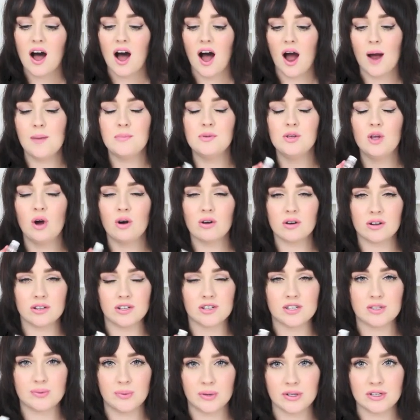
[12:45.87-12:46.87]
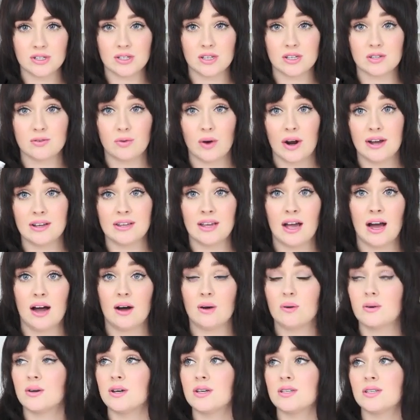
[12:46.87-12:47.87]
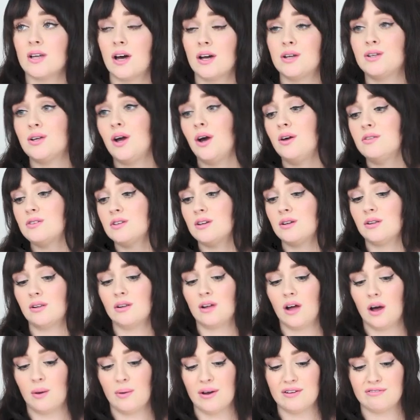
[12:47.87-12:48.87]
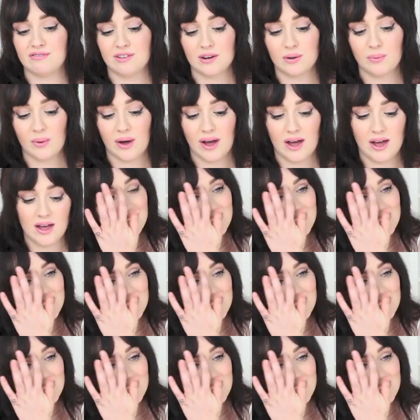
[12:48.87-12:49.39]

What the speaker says: I'm not gonna swatch this right now because I know that it will go everywhere.